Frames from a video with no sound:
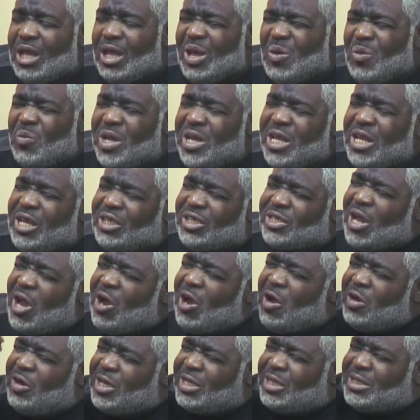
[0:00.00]
When he
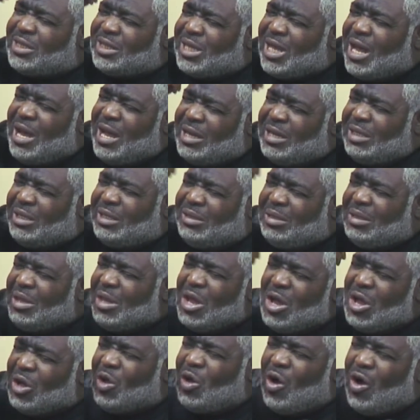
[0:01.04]
heard his son
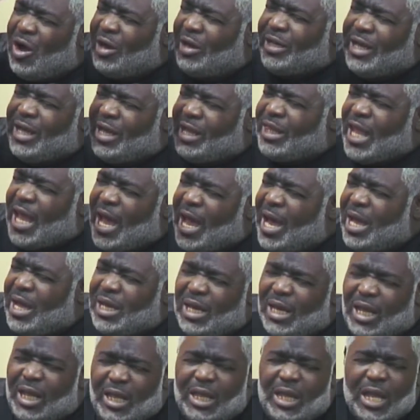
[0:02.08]
call
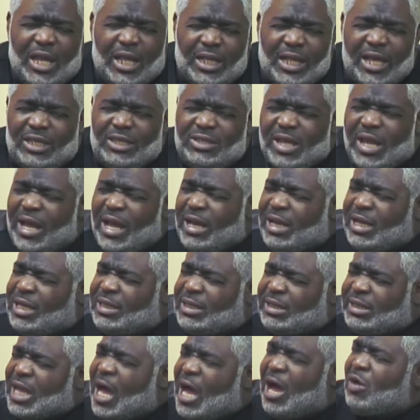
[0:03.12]
Yadan, they said he
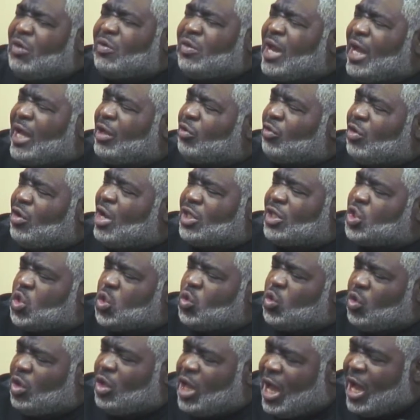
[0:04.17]
sounded like
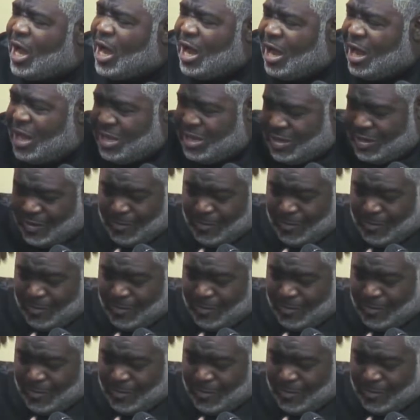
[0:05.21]
Rasulullah.